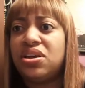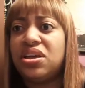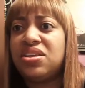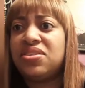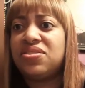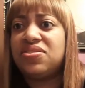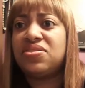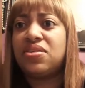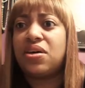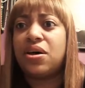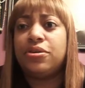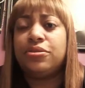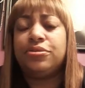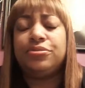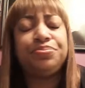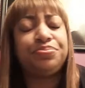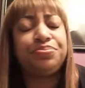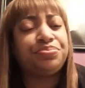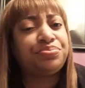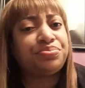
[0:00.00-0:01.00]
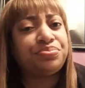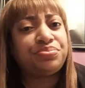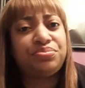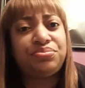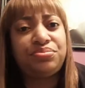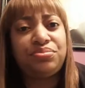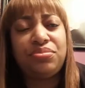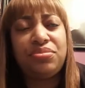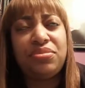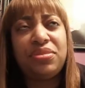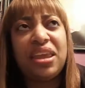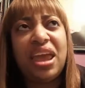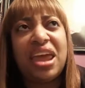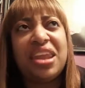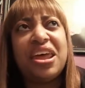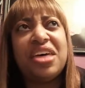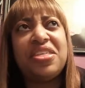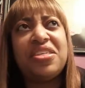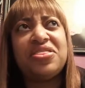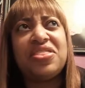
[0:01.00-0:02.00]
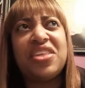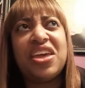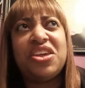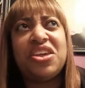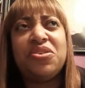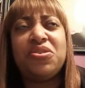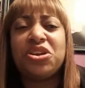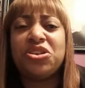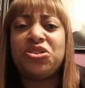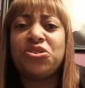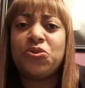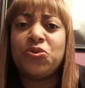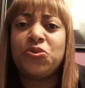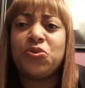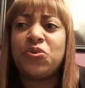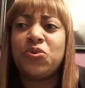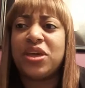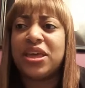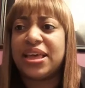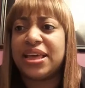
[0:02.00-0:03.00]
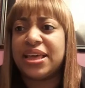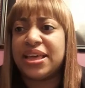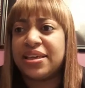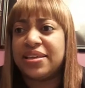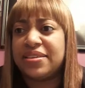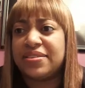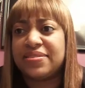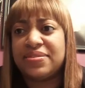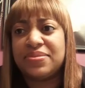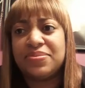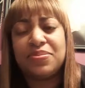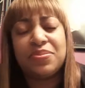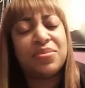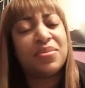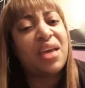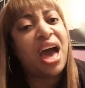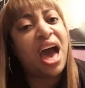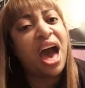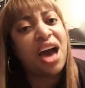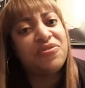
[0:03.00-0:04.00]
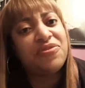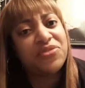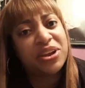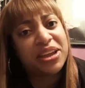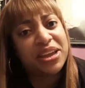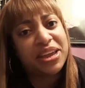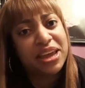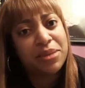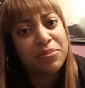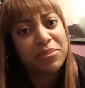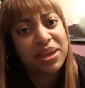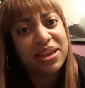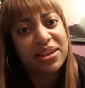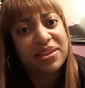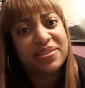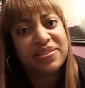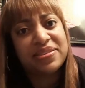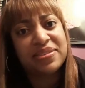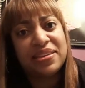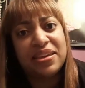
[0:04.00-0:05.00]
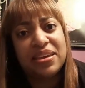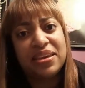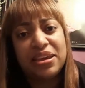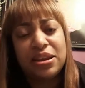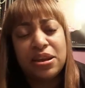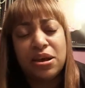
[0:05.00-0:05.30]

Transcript: And so another thing you could do is offer gimmicks.